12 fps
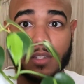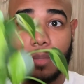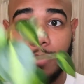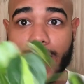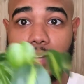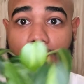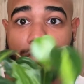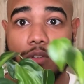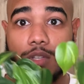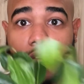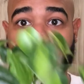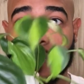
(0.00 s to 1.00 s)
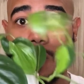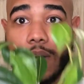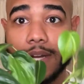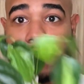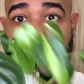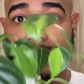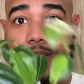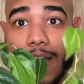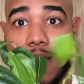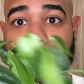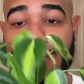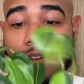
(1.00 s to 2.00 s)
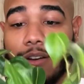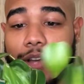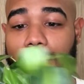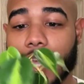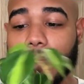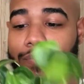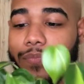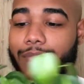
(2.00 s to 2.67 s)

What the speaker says: The plant just grows on the one side, okay?